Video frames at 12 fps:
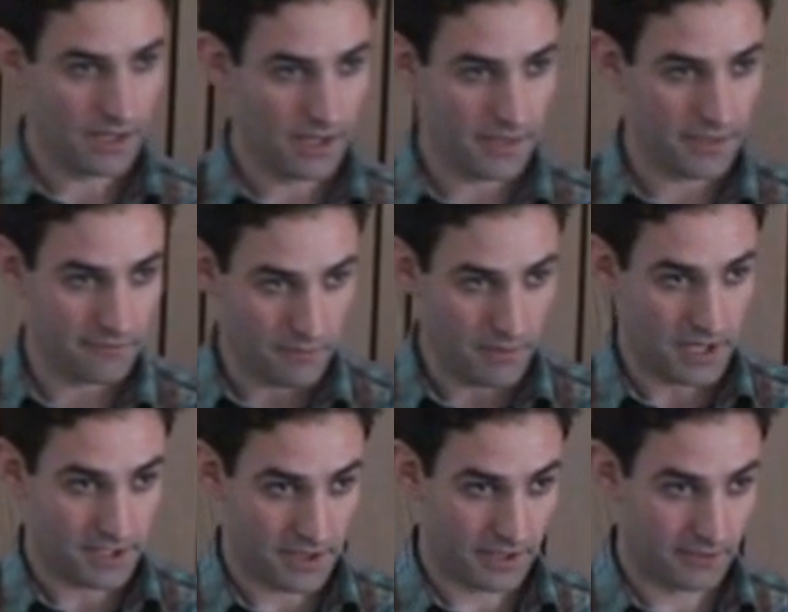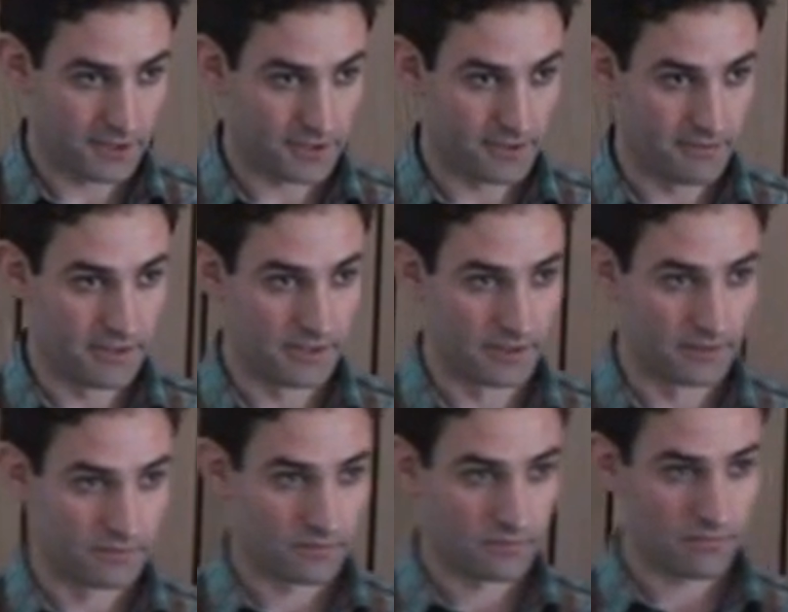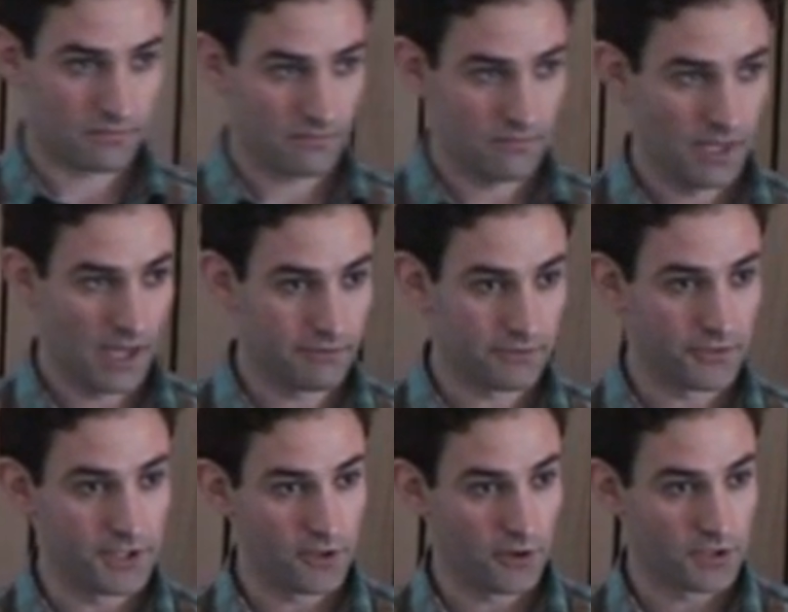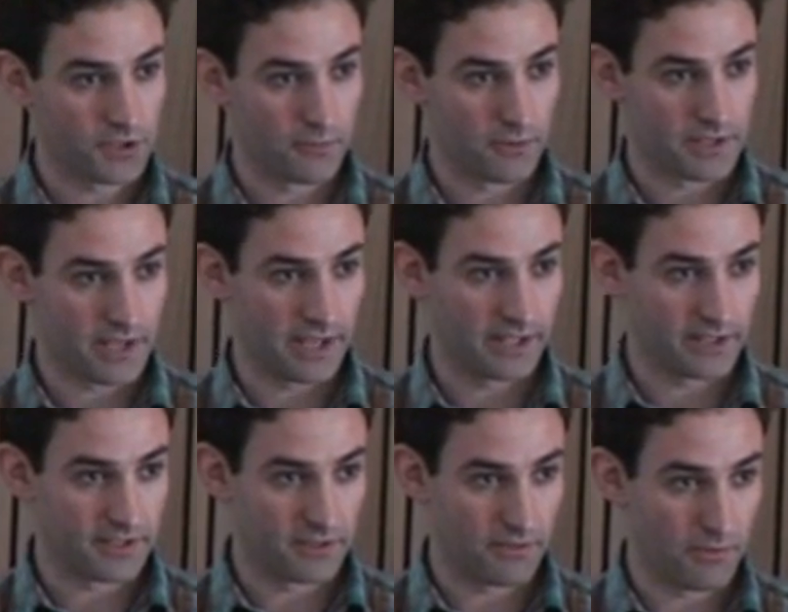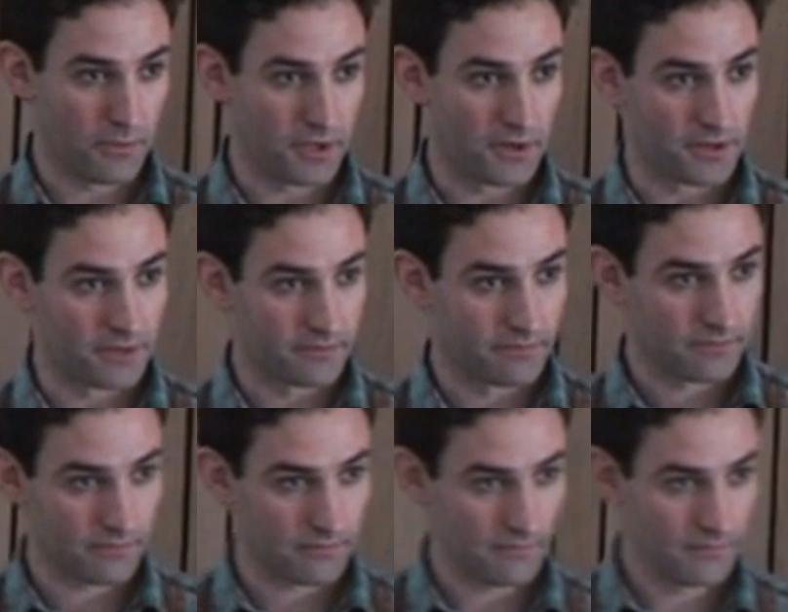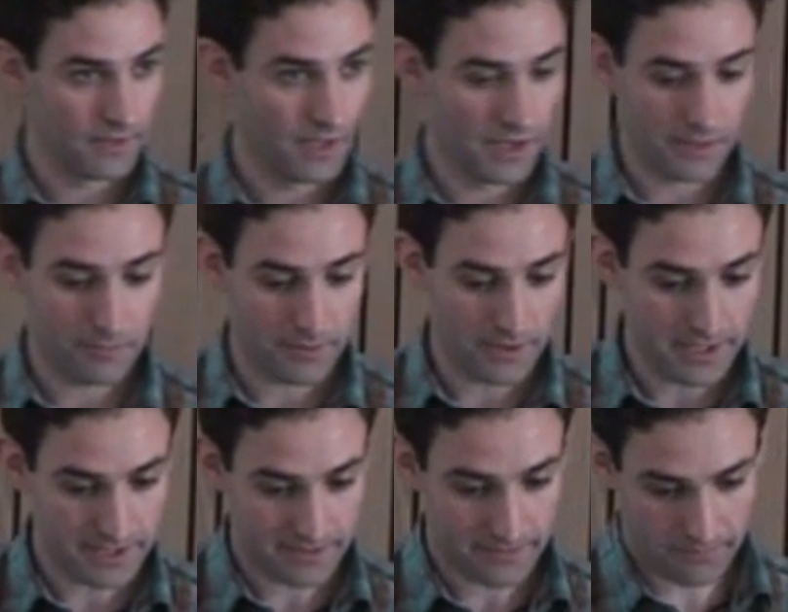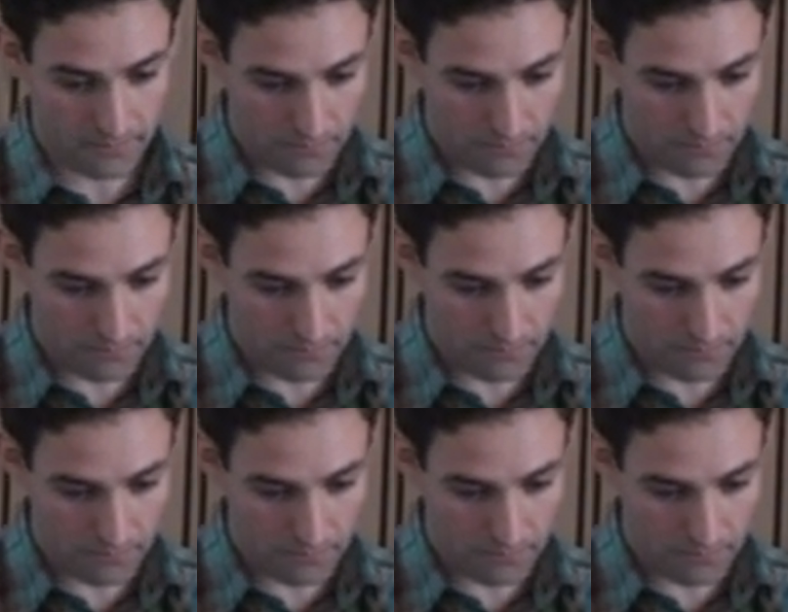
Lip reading: And the information that was revealed after each auction was the identity of the winner and the price.